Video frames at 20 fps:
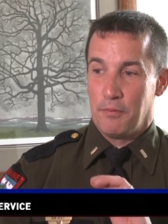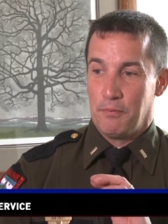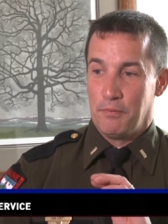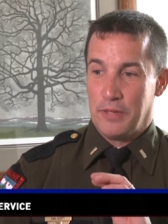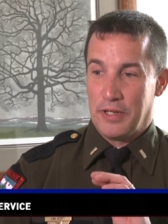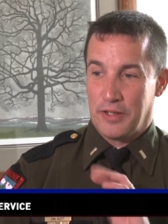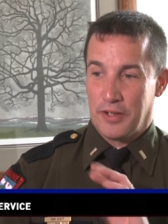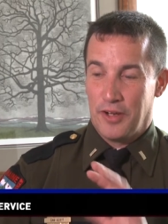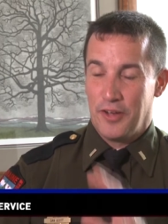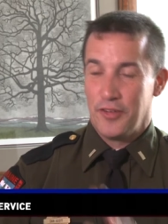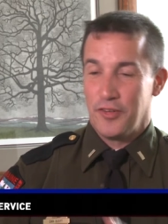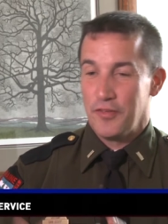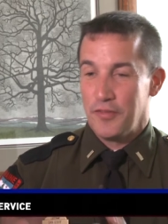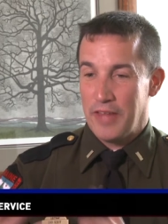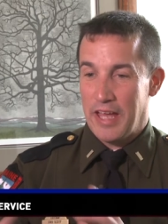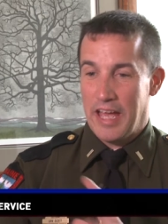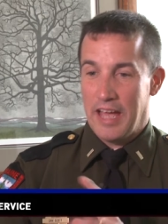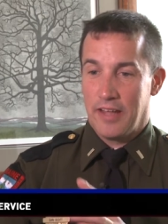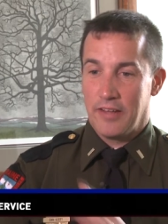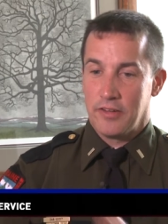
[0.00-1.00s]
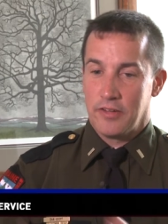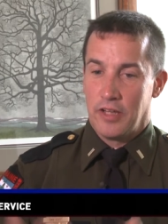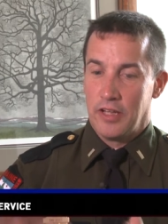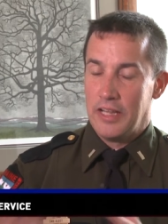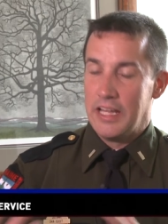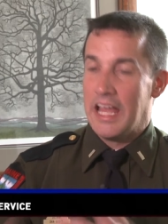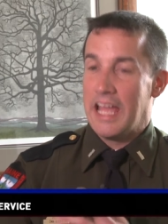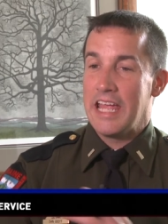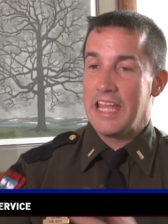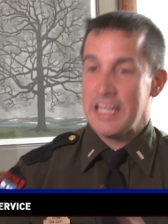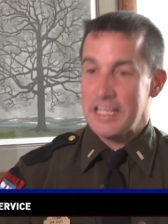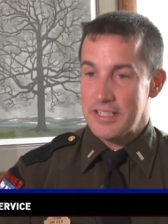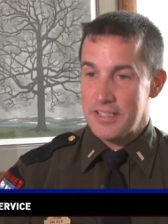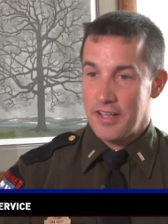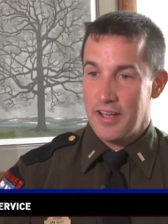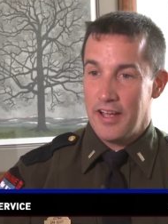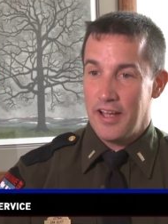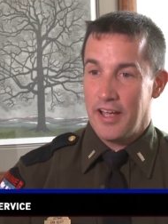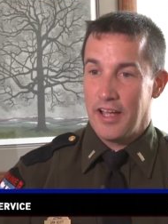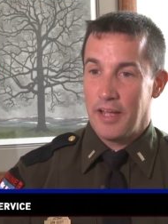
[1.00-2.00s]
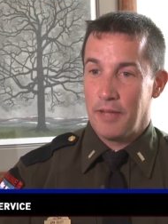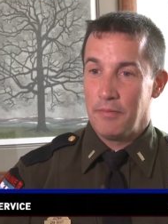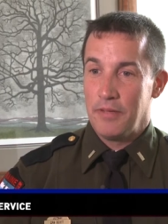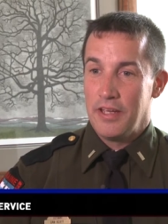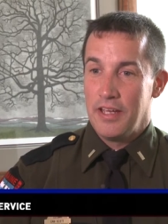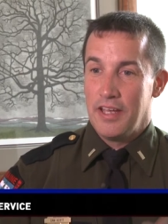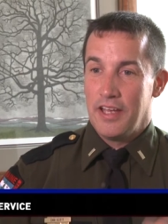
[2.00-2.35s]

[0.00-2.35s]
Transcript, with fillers: because of that delay in time,